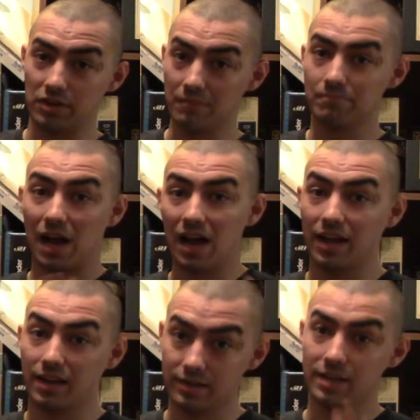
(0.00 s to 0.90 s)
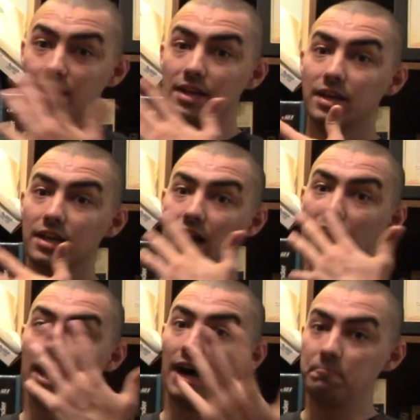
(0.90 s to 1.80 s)
combined.
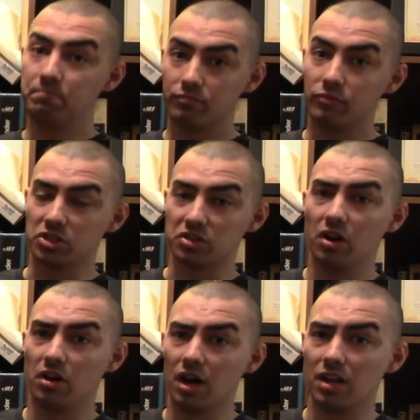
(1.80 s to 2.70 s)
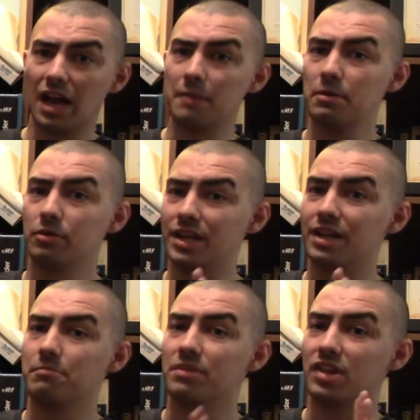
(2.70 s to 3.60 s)
Which a lot of people end
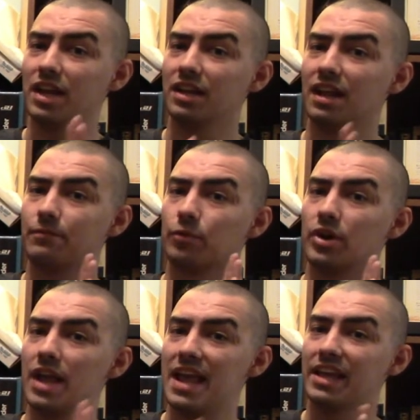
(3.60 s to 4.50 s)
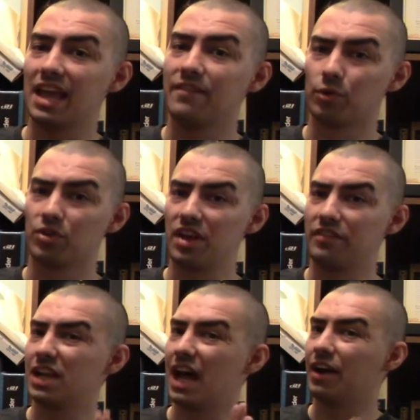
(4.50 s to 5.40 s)
up mistaking that for an
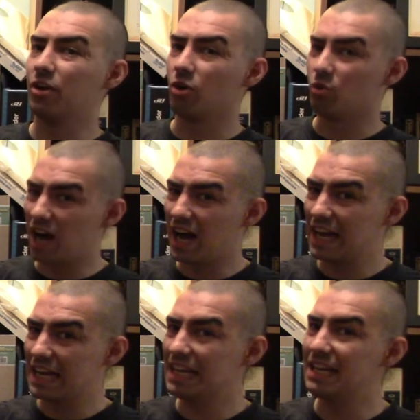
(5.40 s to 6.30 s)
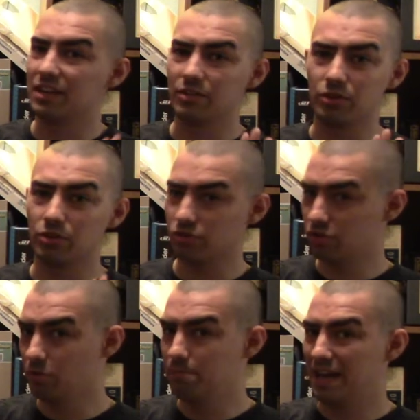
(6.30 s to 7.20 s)
AK-47. I don't know why. It is really
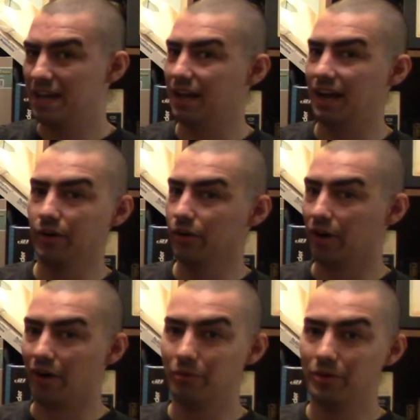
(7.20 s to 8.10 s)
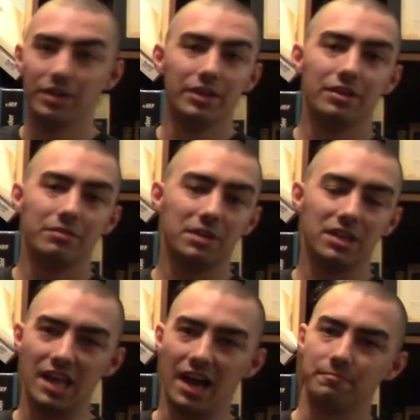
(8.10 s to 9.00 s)
stupid. I don't know. But
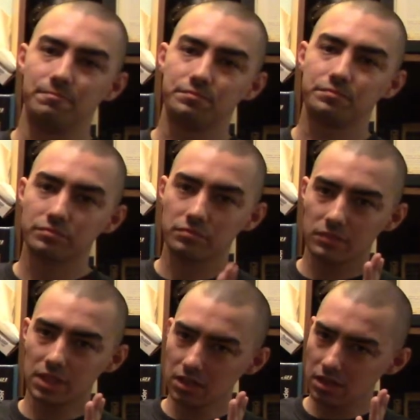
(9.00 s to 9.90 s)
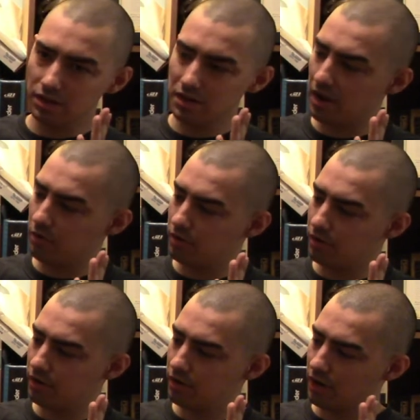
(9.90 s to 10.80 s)
yeah. Now,
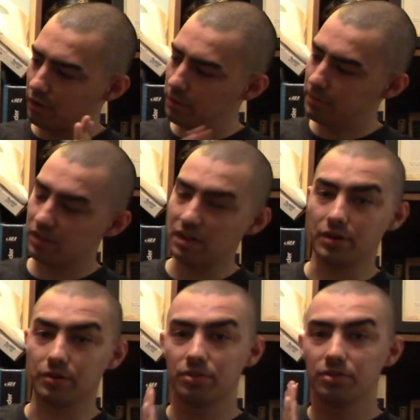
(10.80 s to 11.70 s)
I want to put this out here.